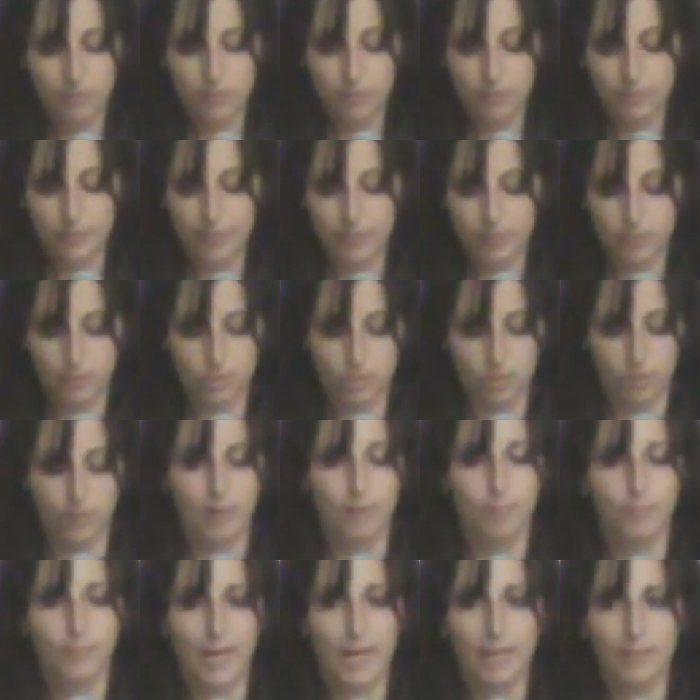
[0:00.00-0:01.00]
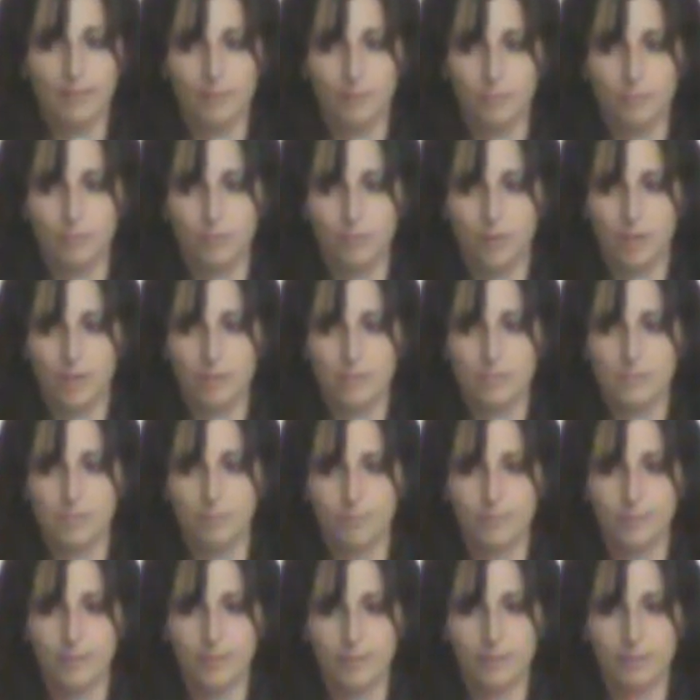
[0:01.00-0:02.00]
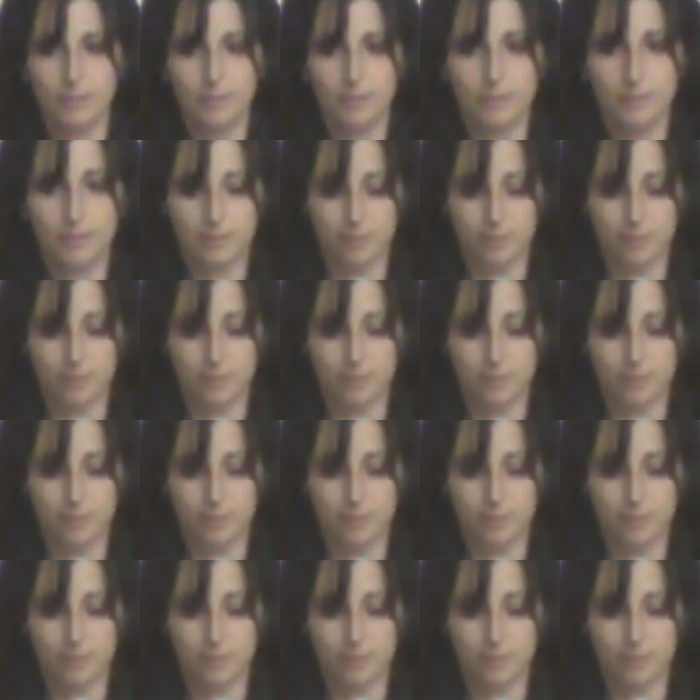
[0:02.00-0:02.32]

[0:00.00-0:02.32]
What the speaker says: They're there to show how badly we want something.